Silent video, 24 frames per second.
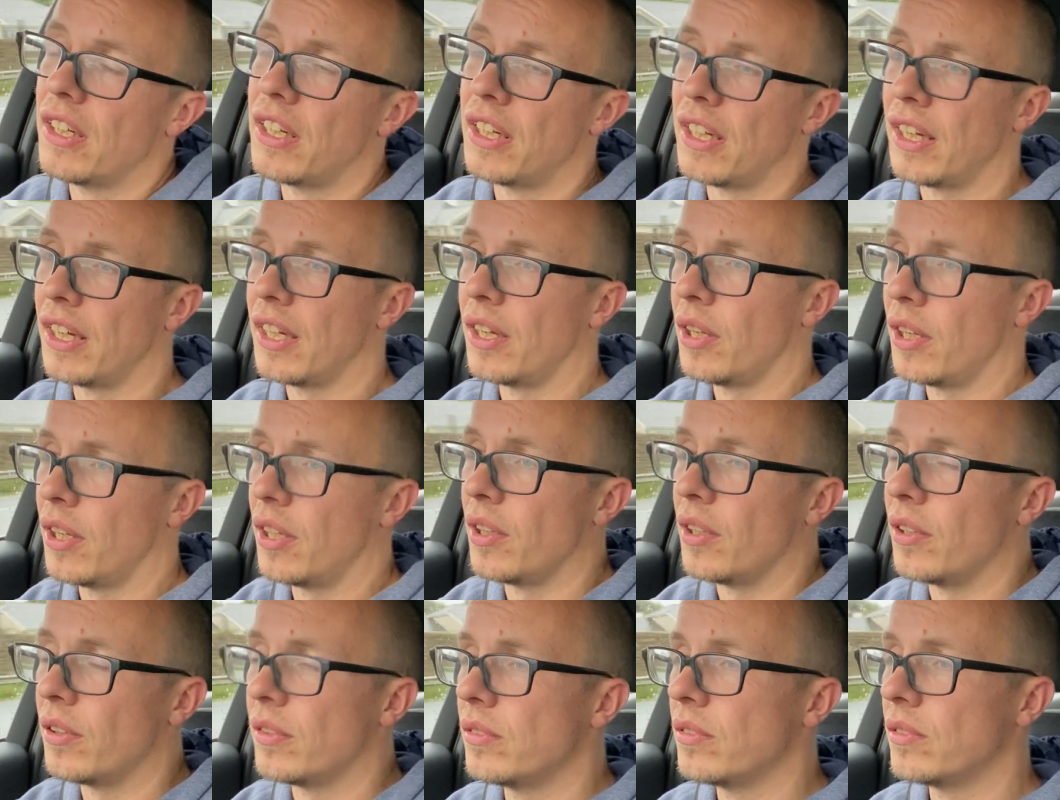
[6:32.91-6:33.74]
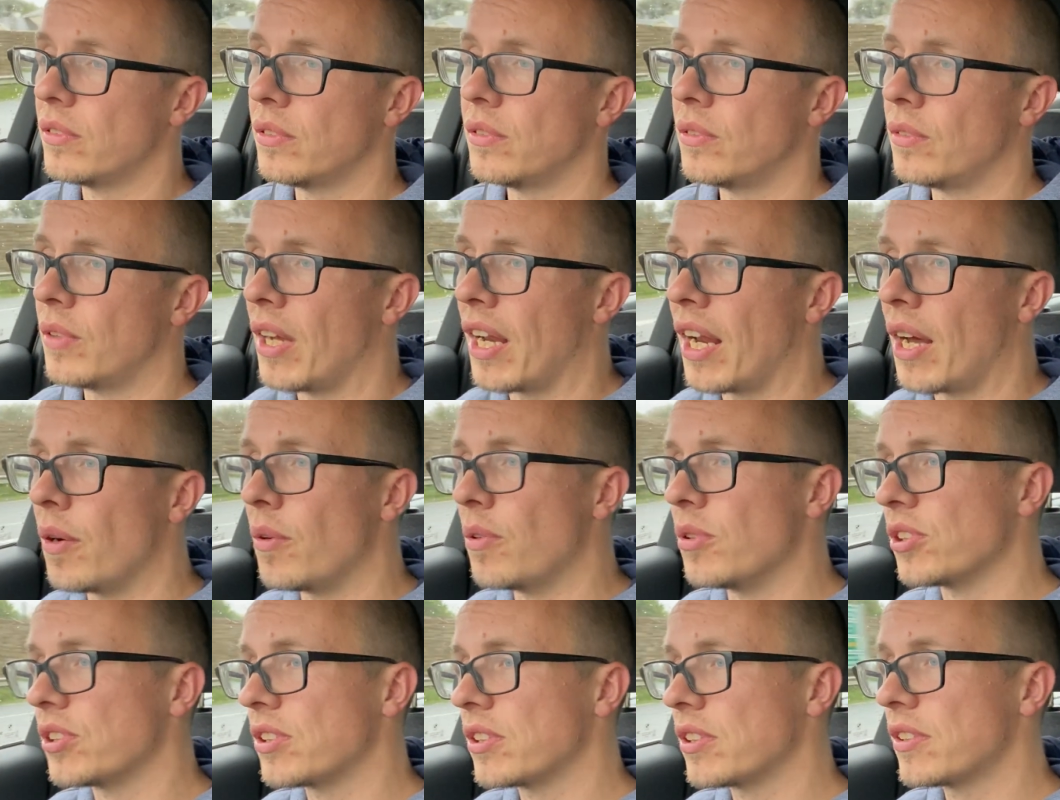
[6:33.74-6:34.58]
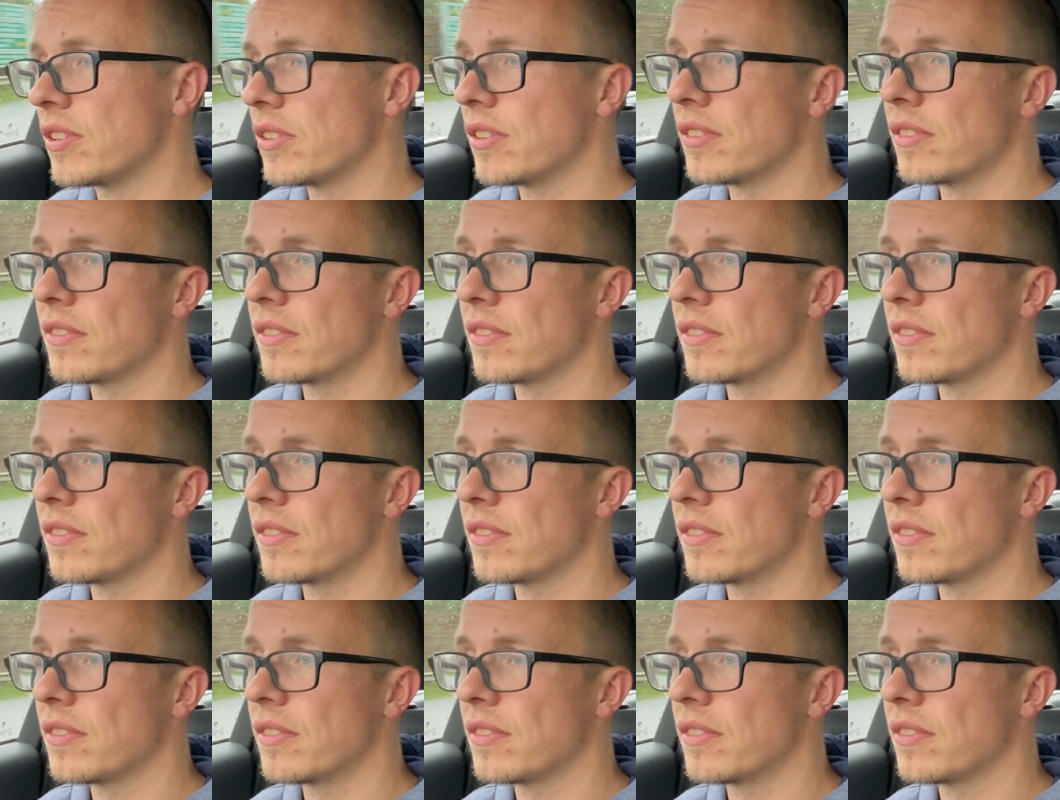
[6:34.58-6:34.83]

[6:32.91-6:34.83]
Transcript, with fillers: uh, while I was